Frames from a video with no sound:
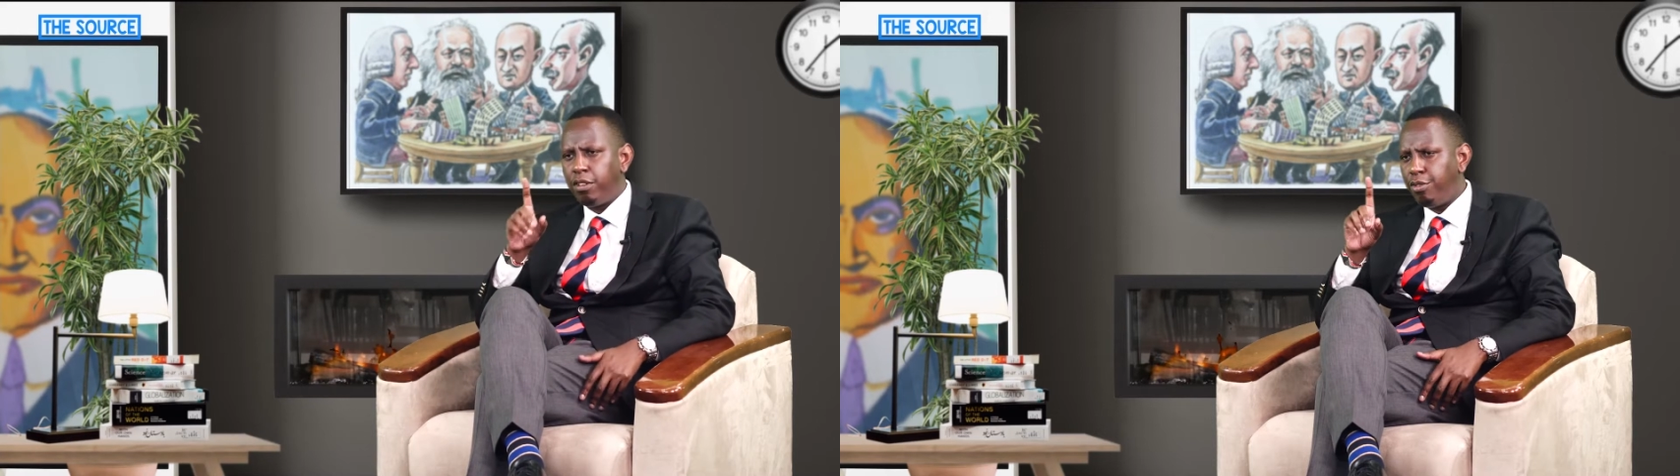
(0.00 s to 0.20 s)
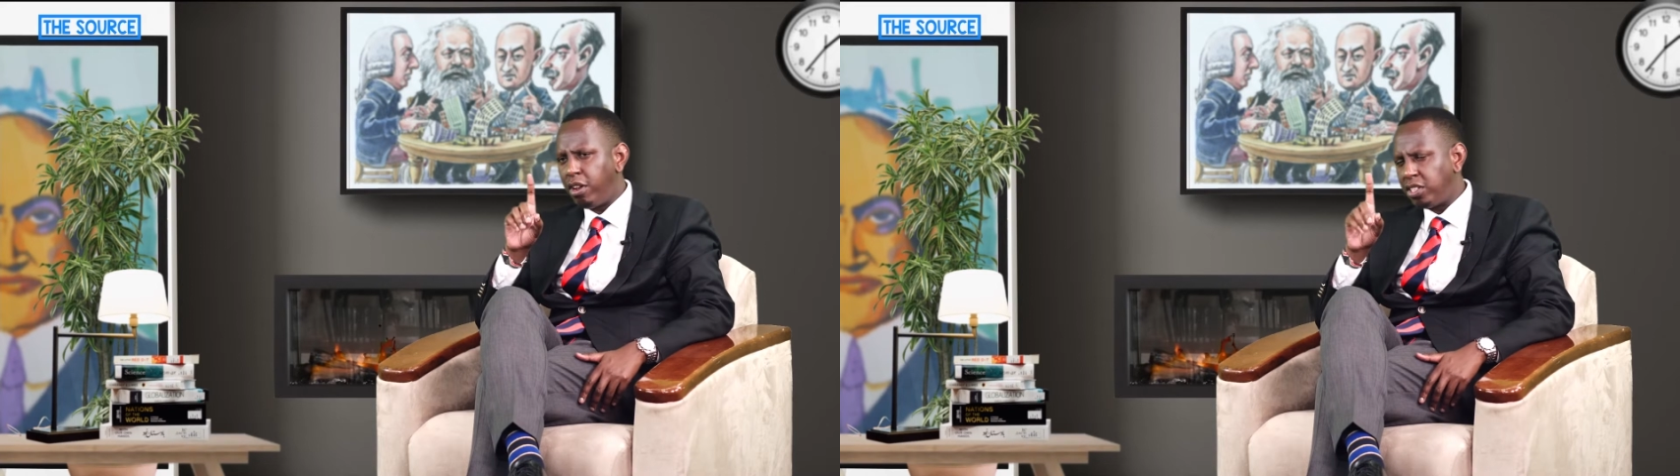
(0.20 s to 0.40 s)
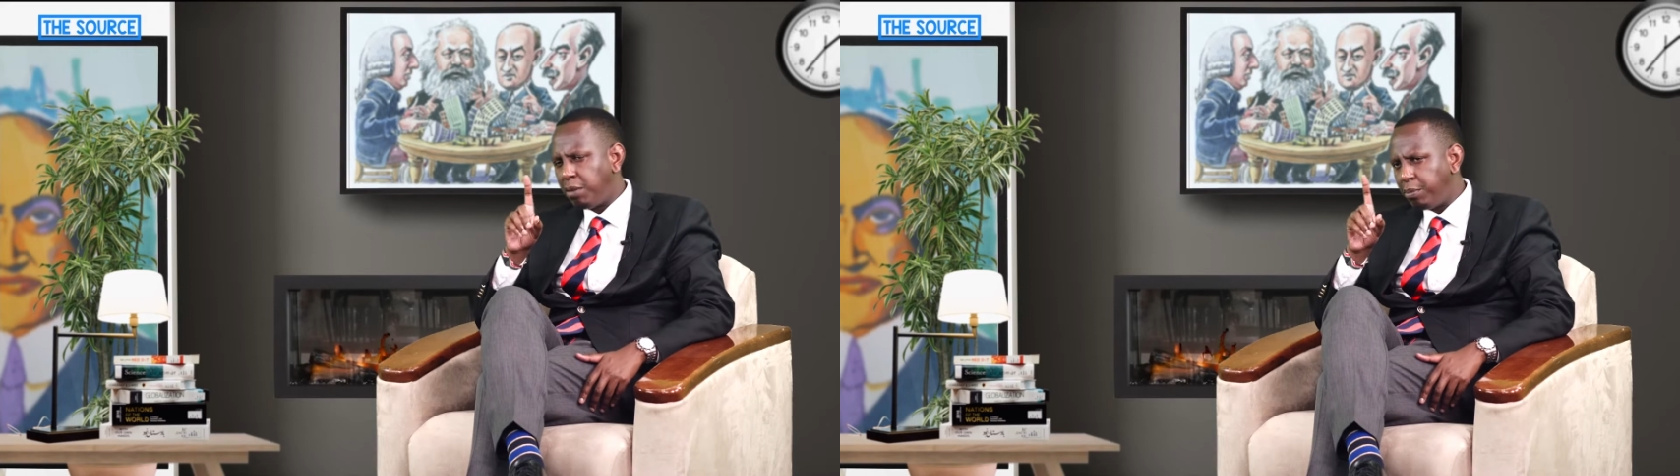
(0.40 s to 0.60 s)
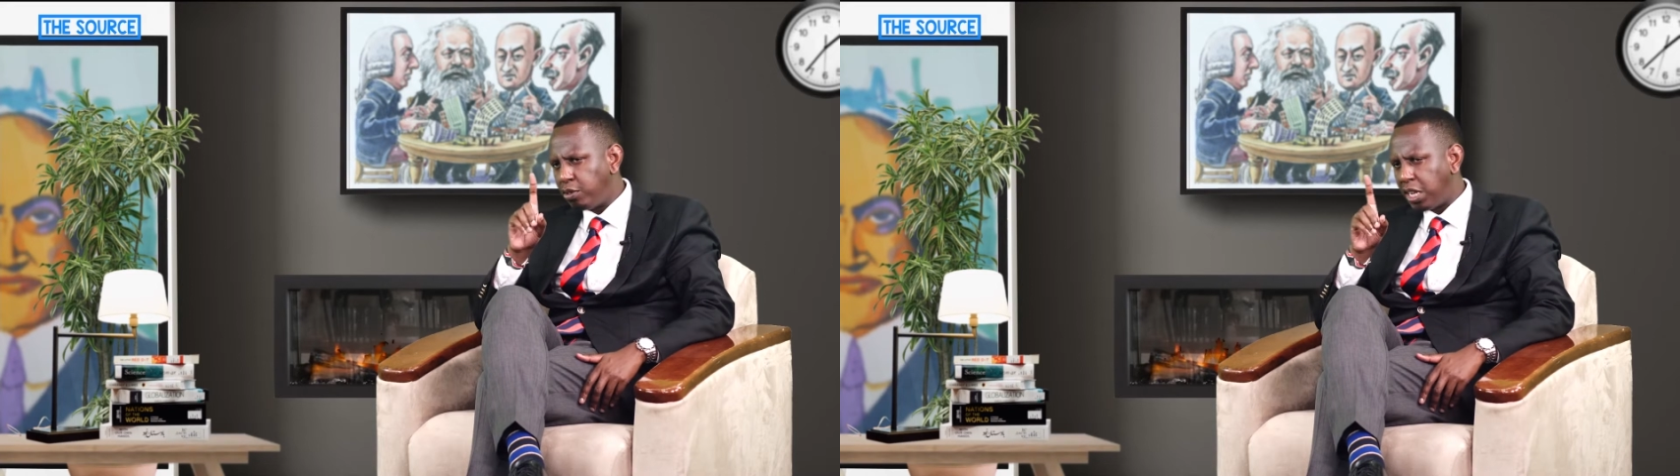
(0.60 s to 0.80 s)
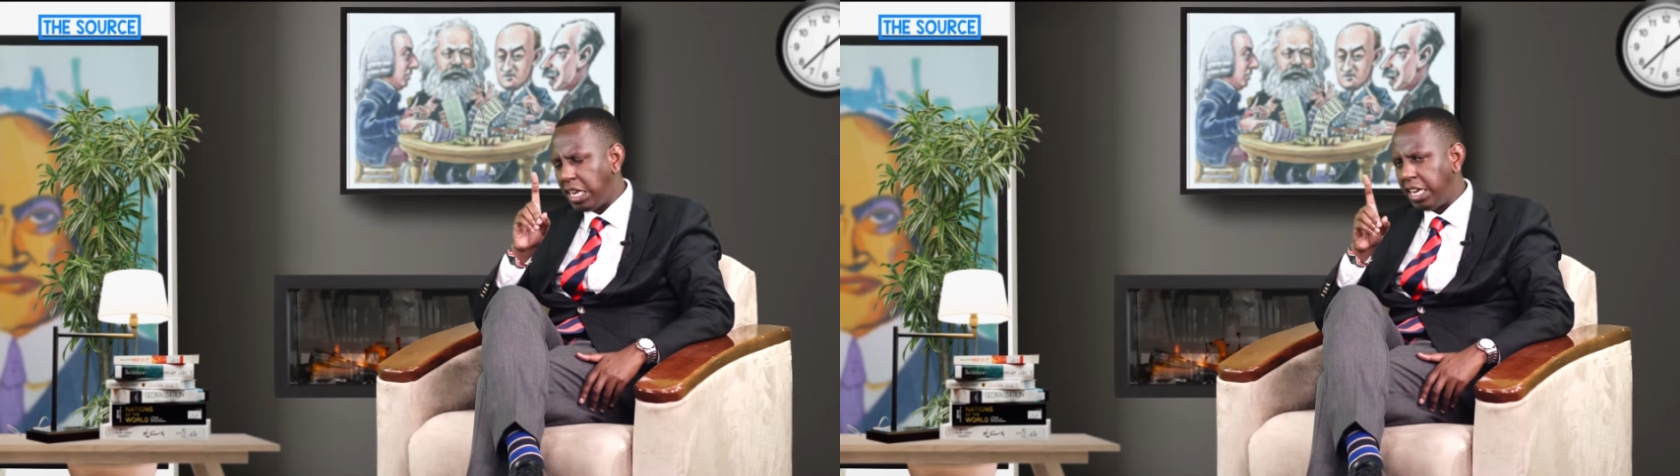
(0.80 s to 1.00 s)
3
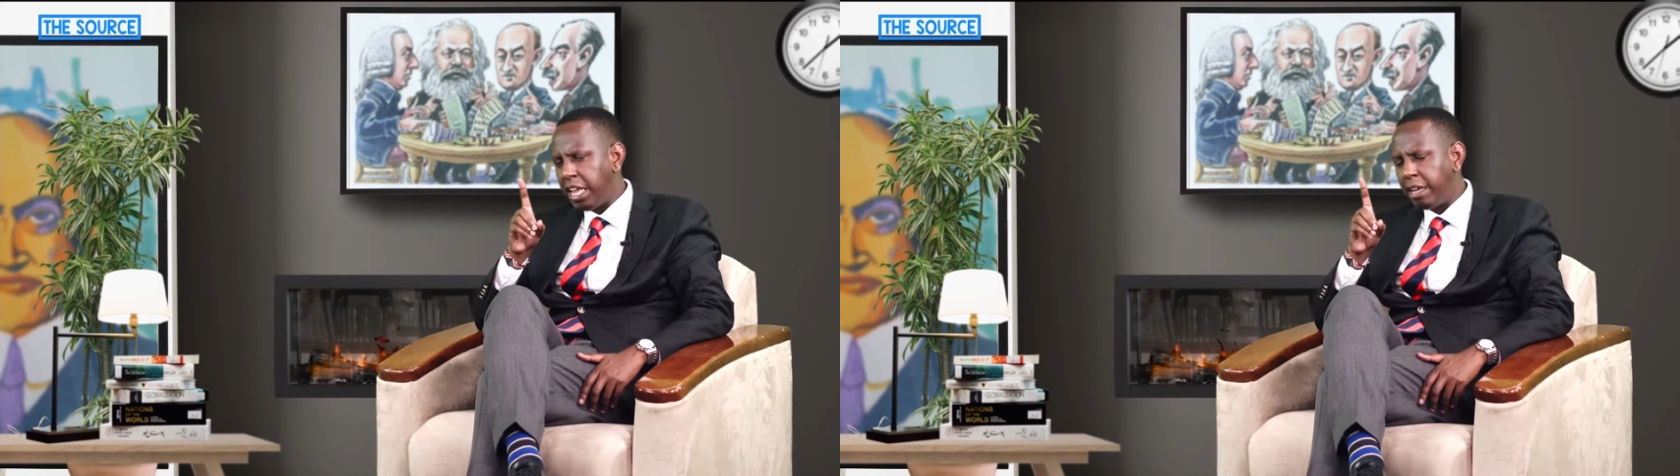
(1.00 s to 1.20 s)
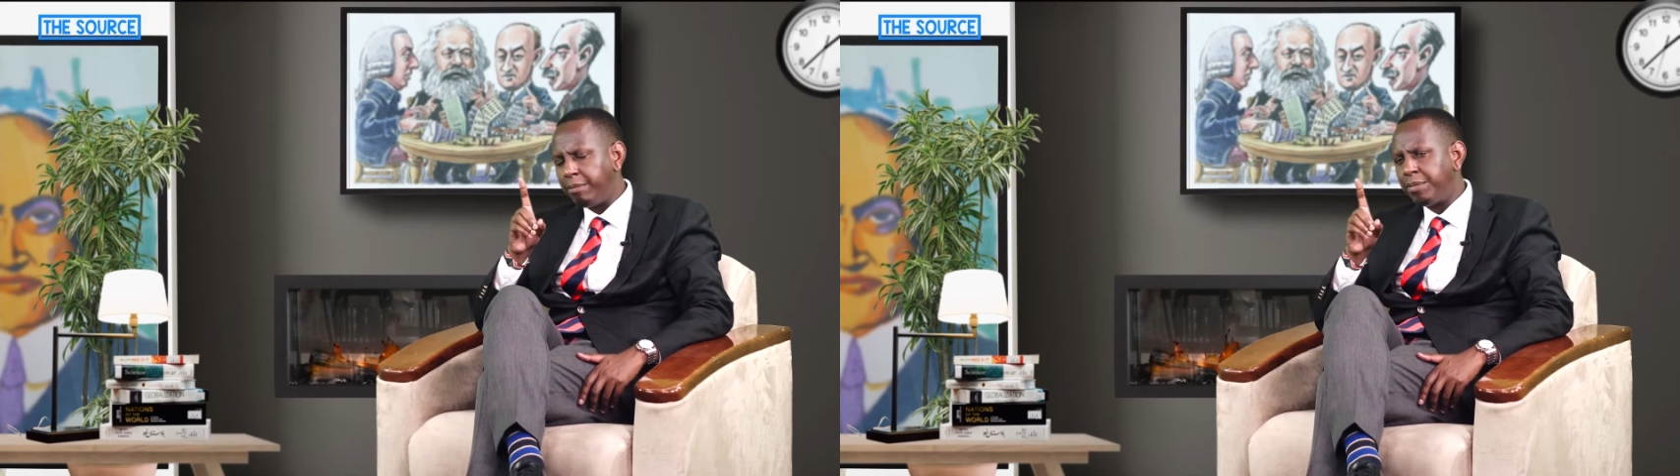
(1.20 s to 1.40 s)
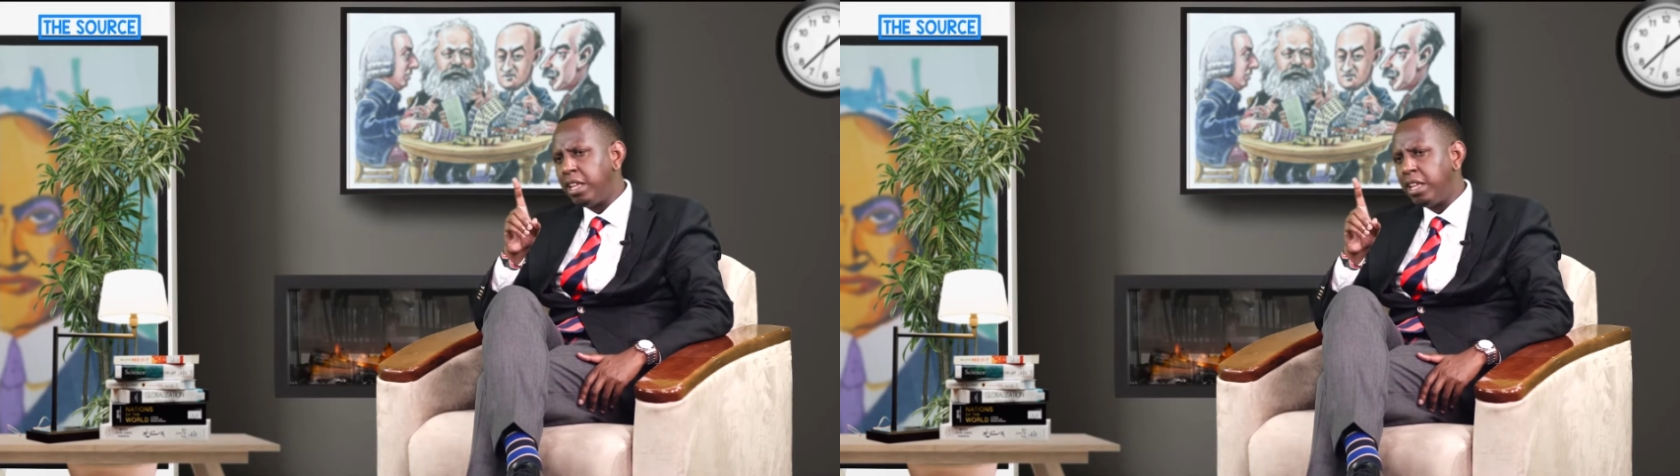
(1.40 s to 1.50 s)
examples, Eileen, here.